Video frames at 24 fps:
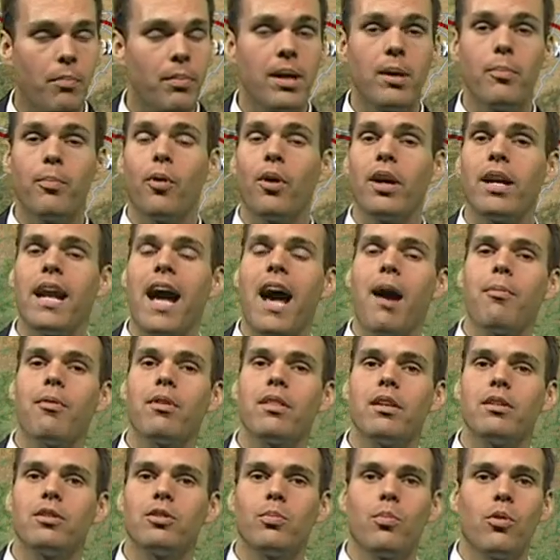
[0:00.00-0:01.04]
Pinpoint Doppler
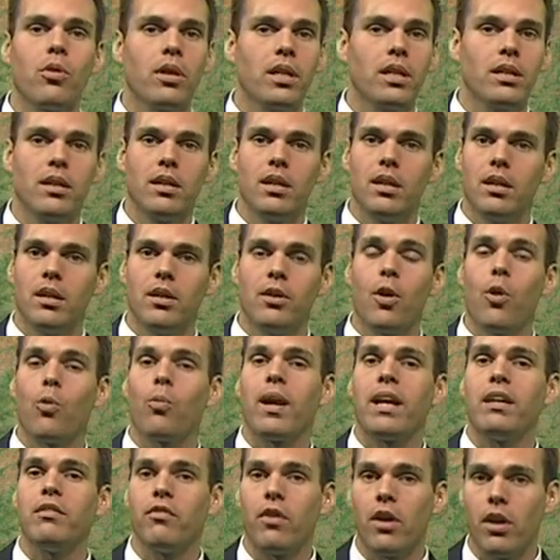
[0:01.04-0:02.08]
this morning, no
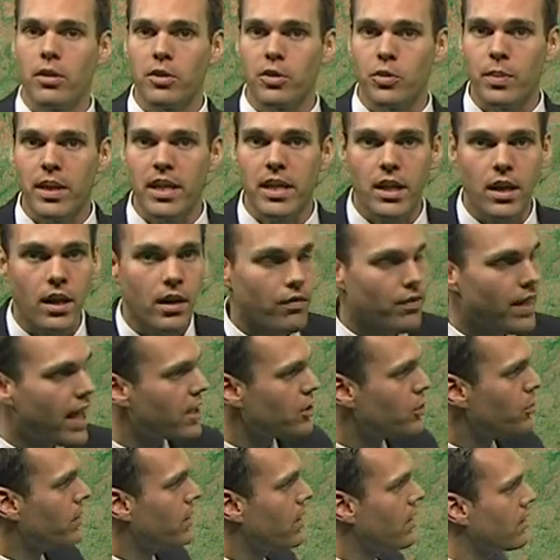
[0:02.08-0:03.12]
rainfall to speak of.
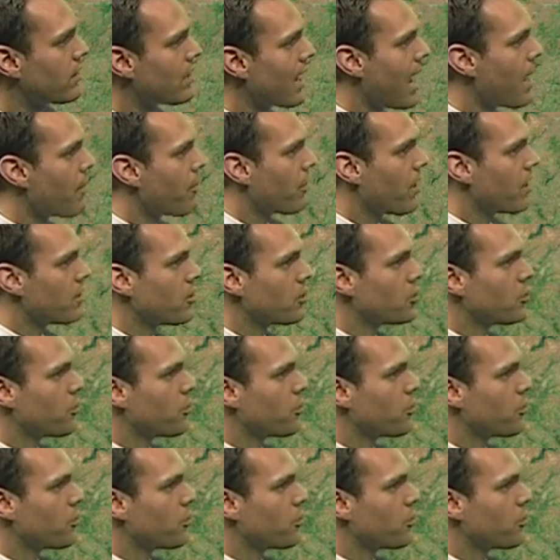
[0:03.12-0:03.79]
That's because high pressure